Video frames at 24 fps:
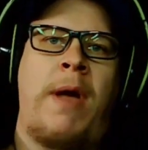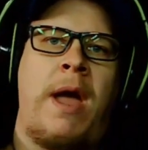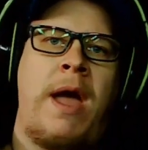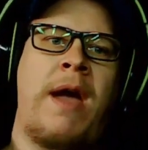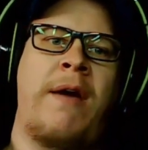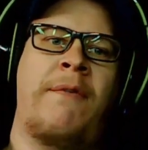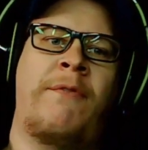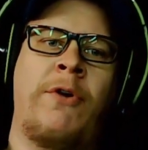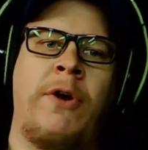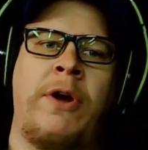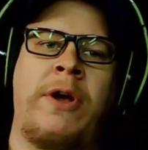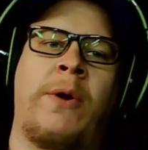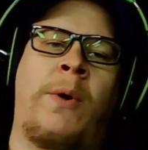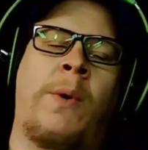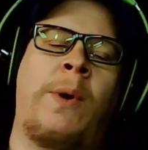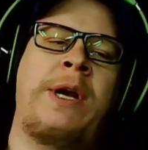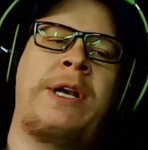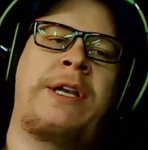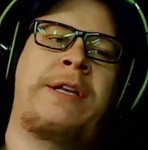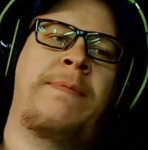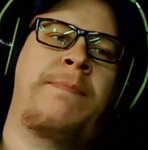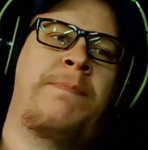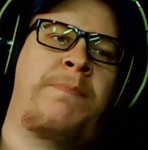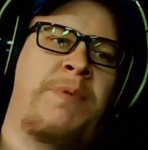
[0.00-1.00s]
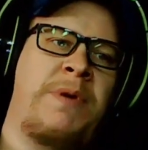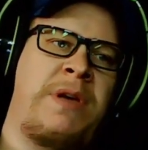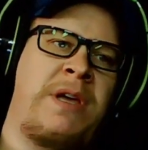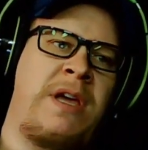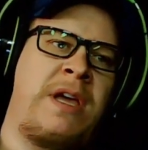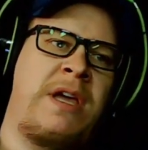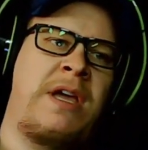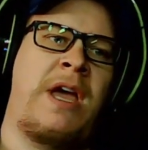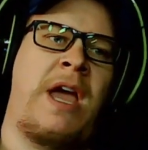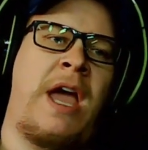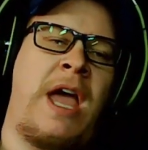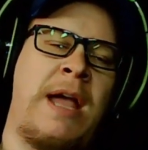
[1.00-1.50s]
ever going to
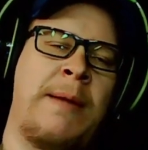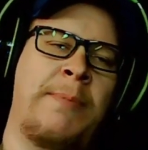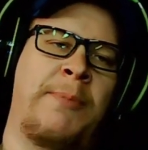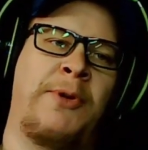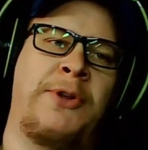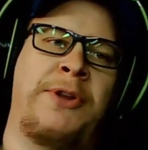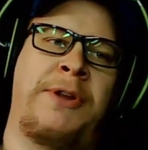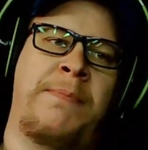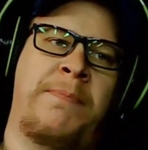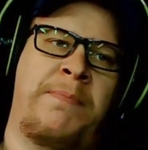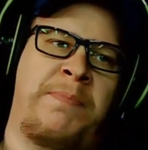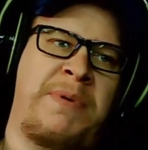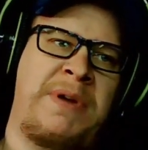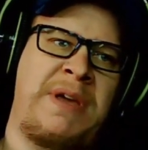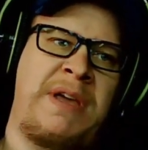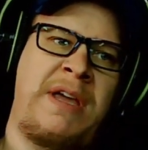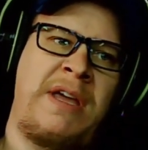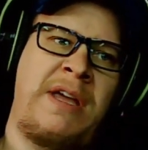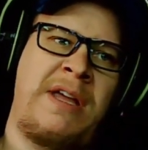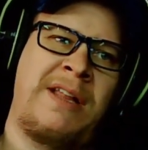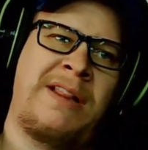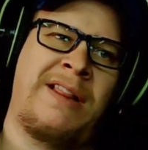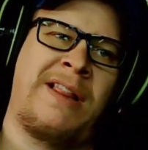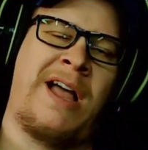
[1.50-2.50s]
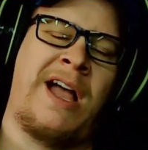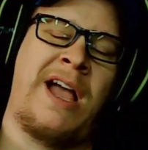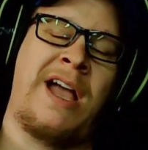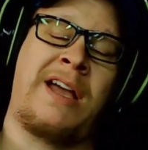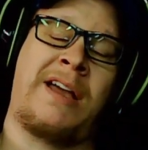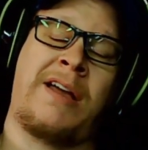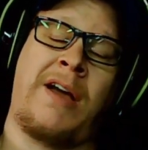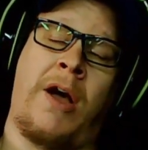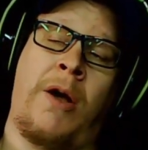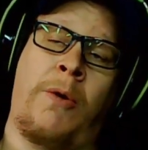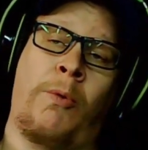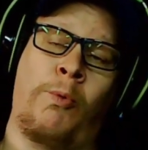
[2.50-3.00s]
be able to be like
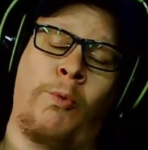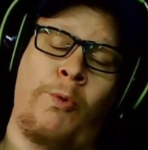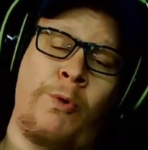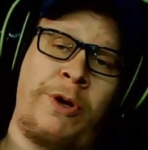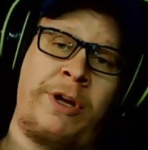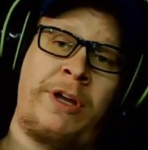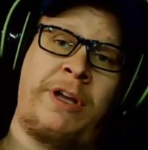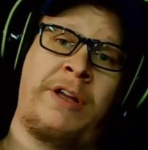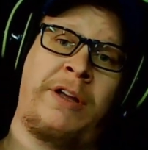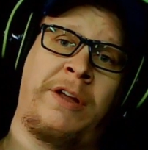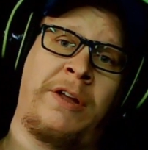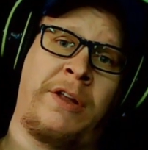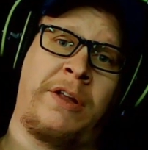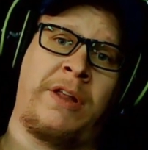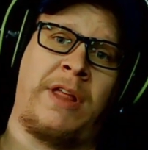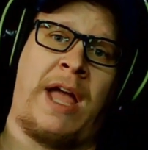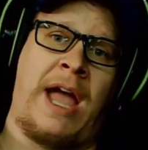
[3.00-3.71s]
a real,